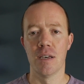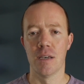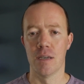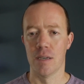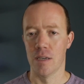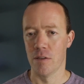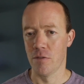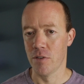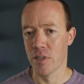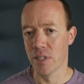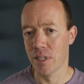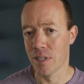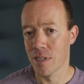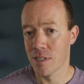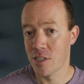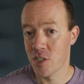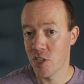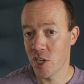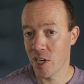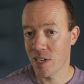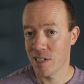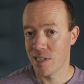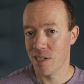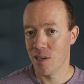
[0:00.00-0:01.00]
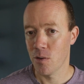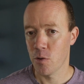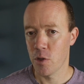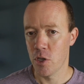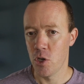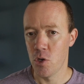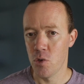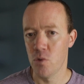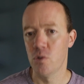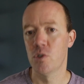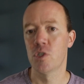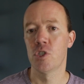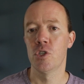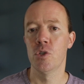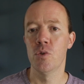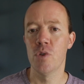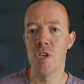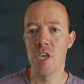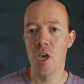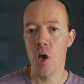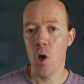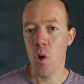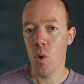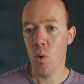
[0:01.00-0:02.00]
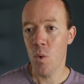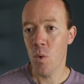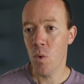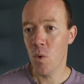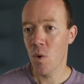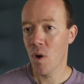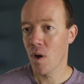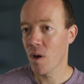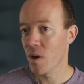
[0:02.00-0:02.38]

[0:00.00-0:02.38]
Have you guys checked out the new studio?